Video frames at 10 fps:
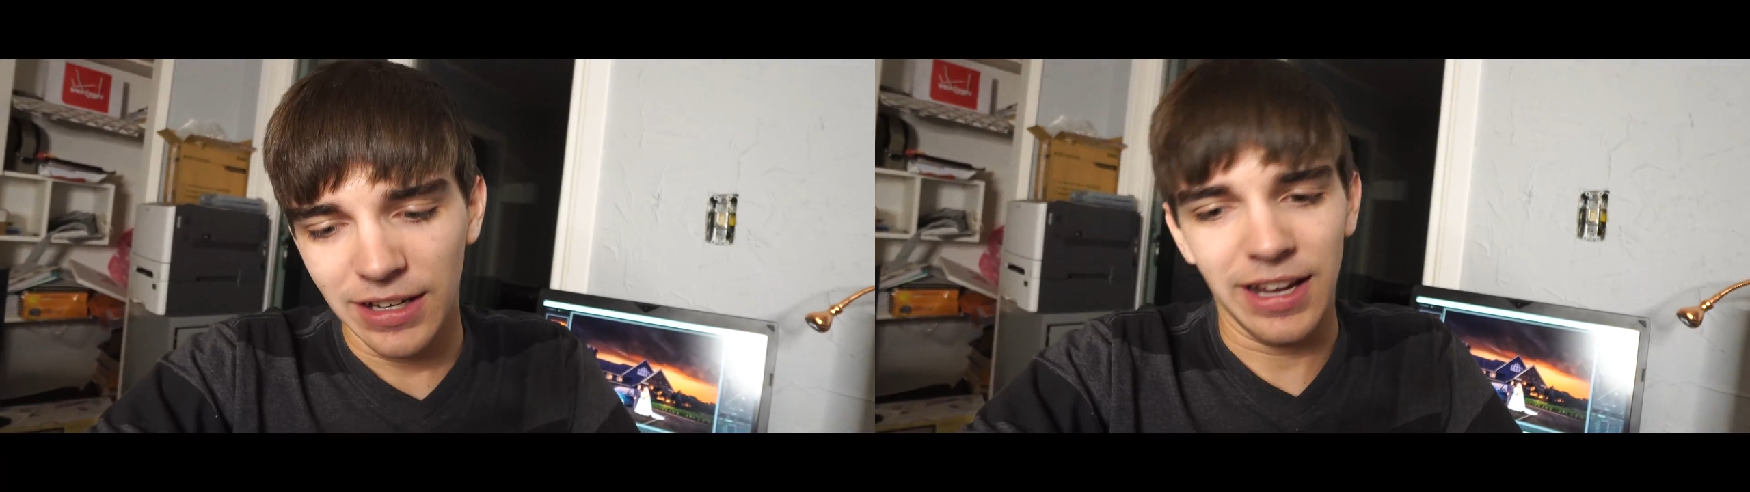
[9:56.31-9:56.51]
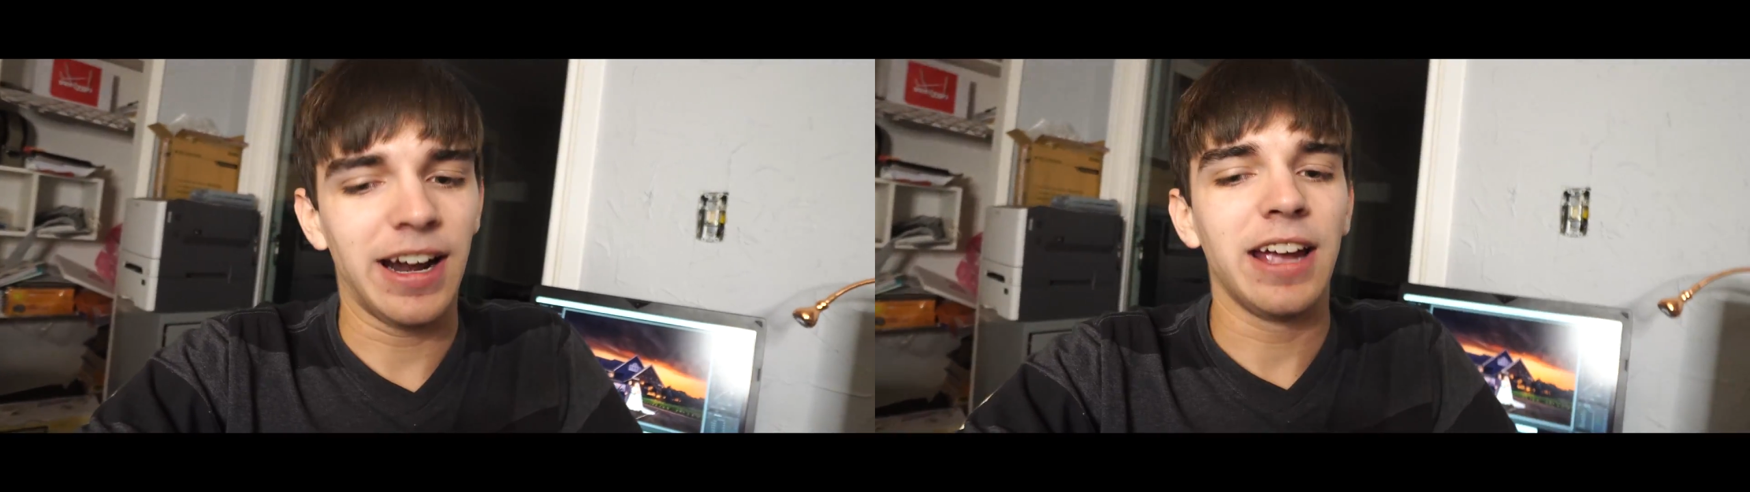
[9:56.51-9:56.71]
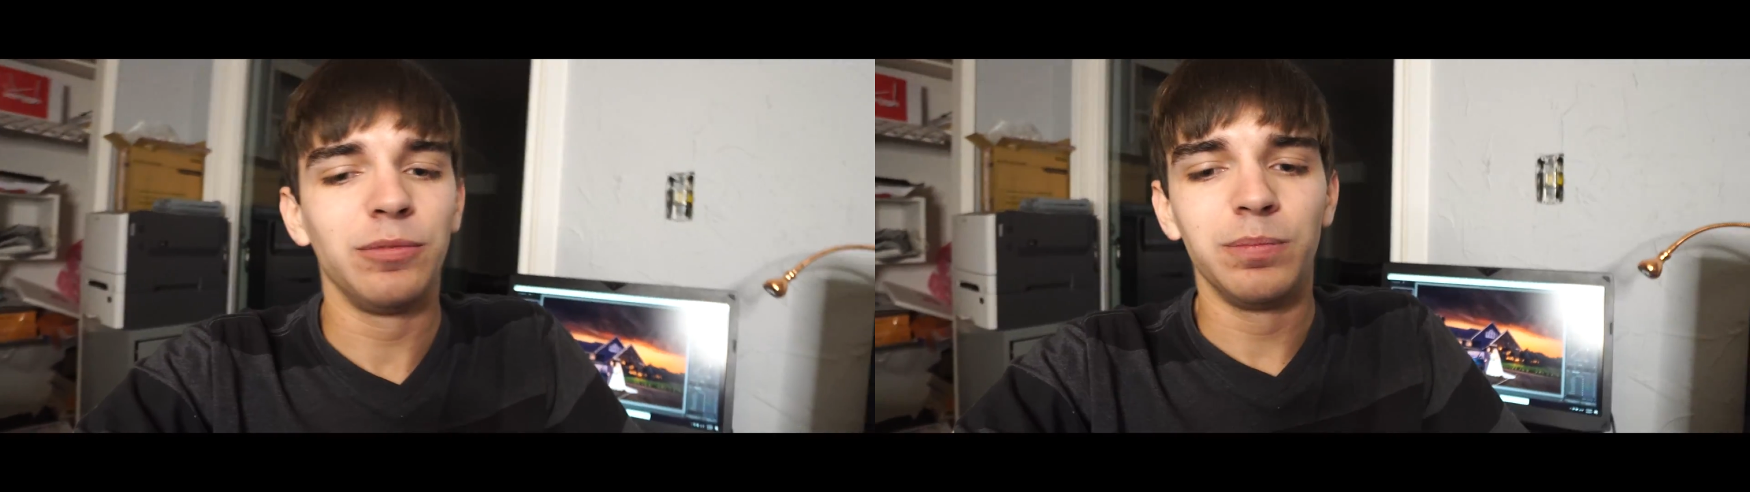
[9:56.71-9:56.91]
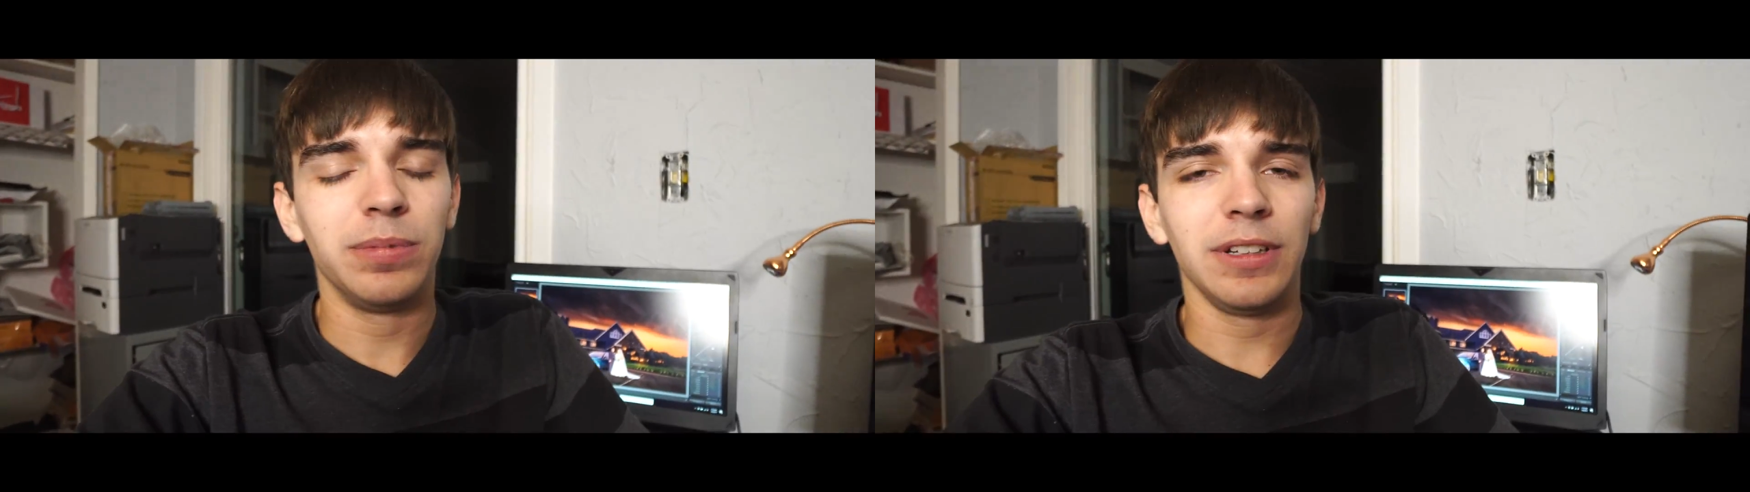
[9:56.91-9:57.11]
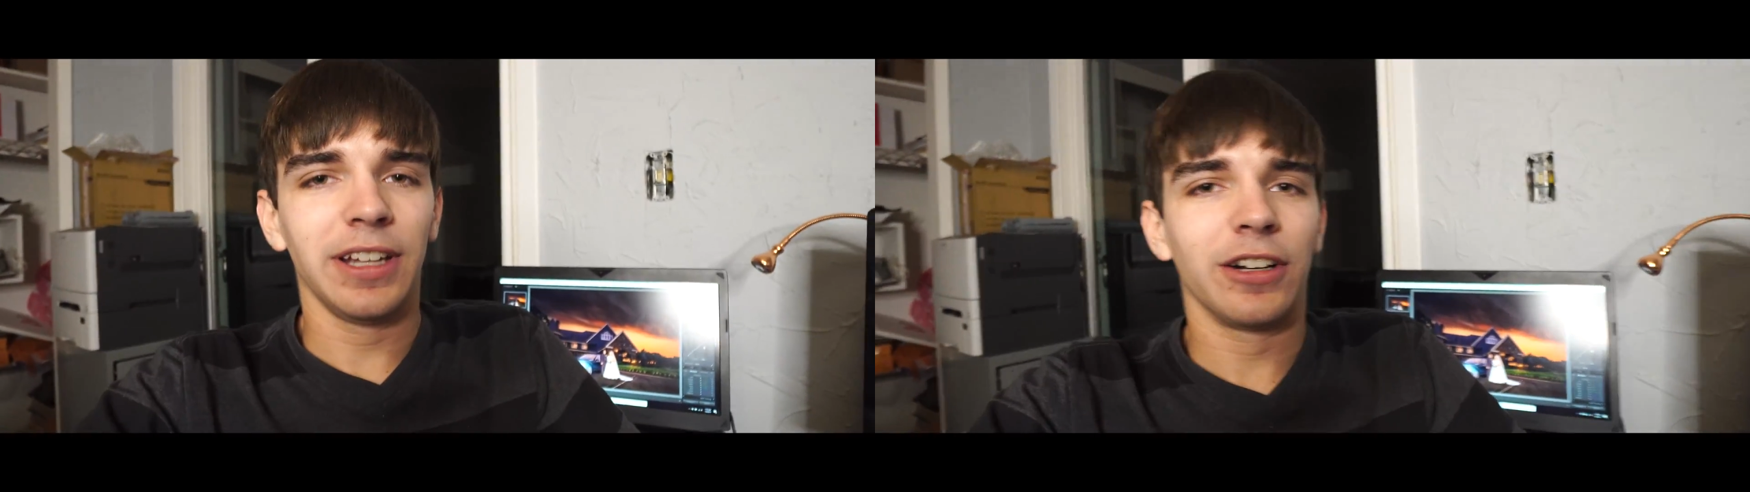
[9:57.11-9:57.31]
and I
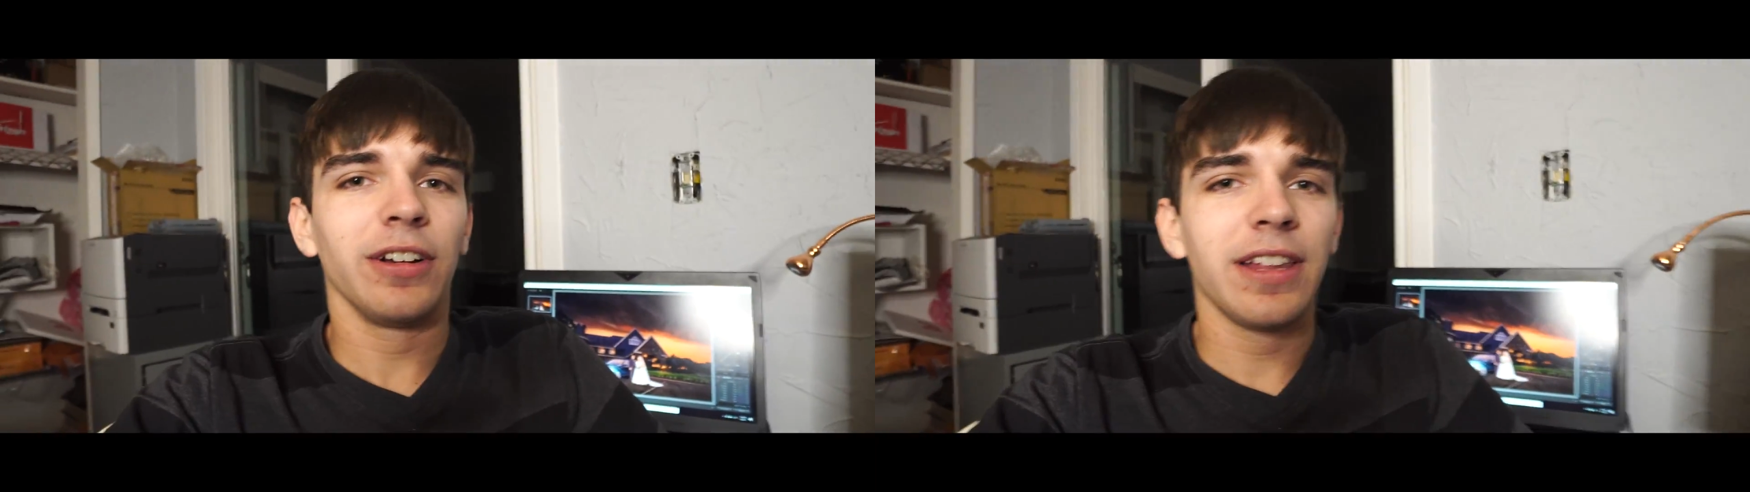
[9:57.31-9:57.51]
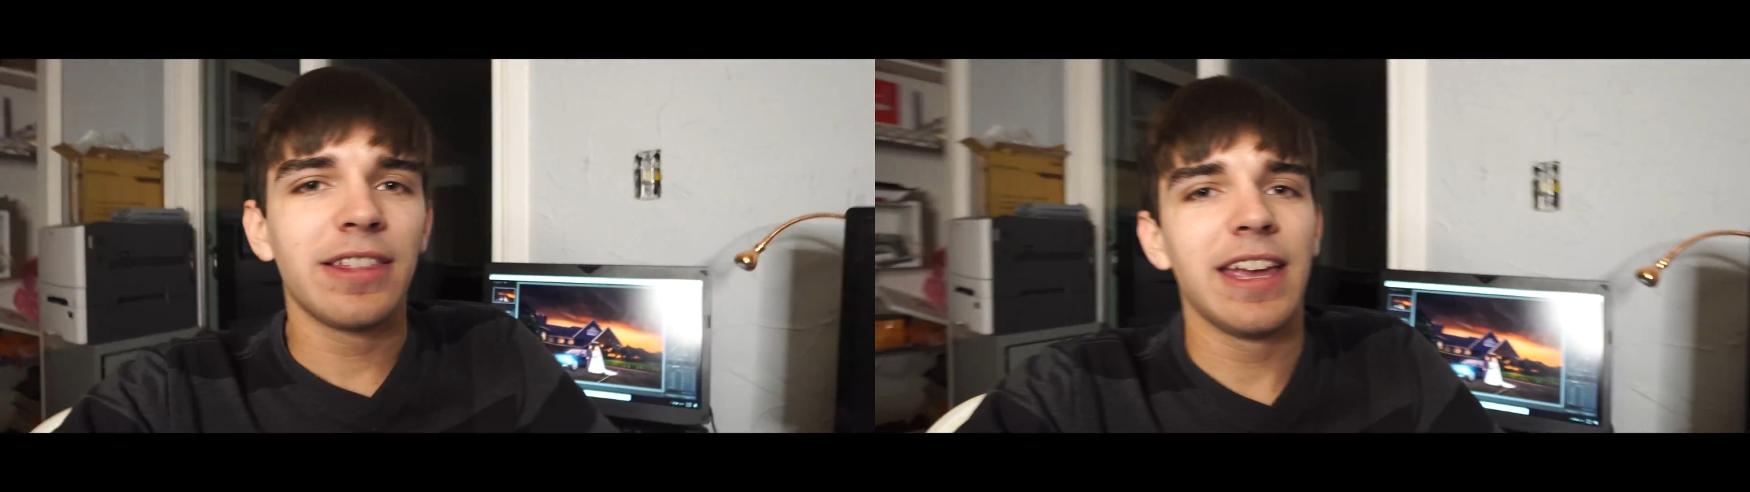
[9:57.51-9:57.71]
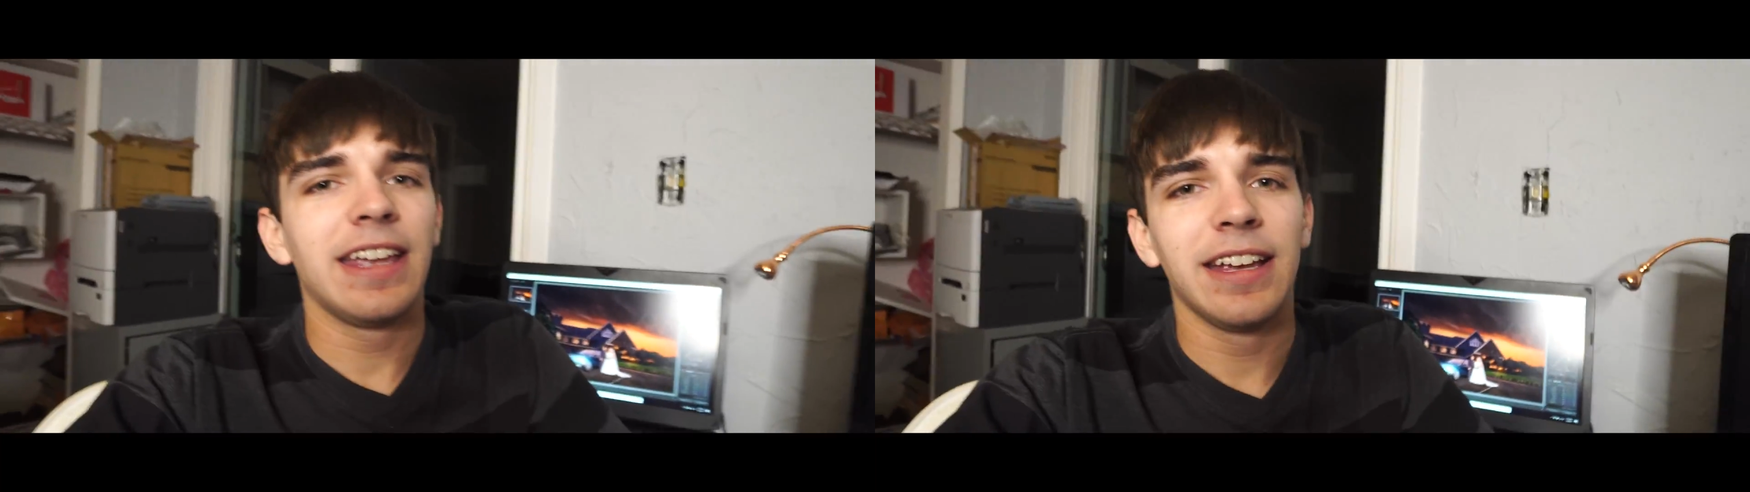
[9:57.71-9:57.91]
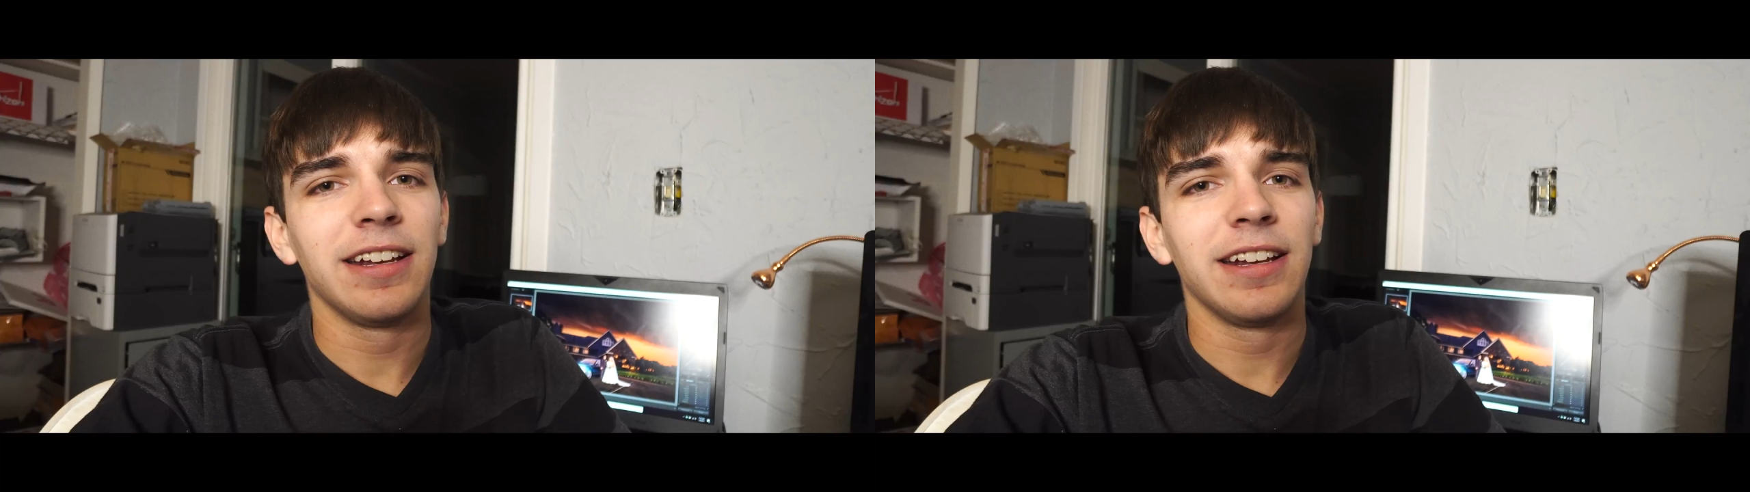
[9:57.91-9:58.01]
literally think